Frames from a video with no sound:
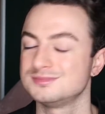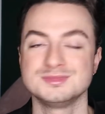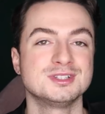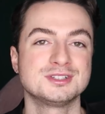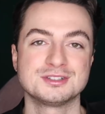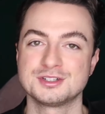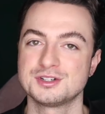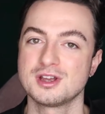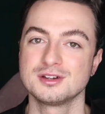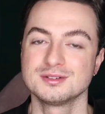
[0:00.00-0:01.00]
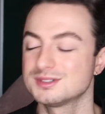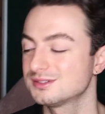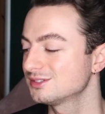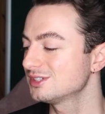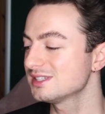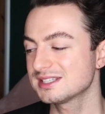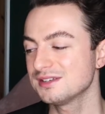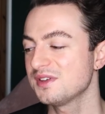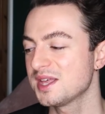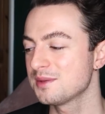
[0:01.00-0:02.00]
no, no, no, no. Just
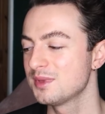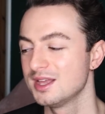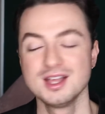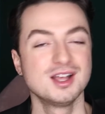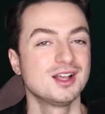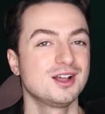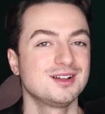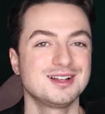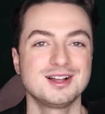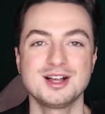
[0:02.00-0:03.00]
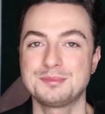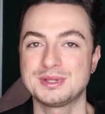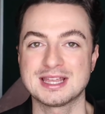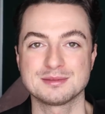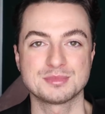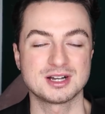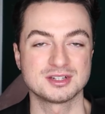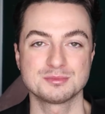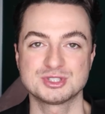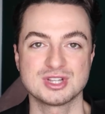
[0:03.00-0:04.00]
give him a plain
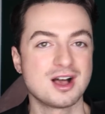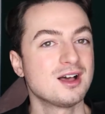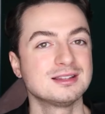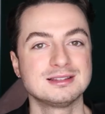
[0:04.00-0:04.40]
button up shirt,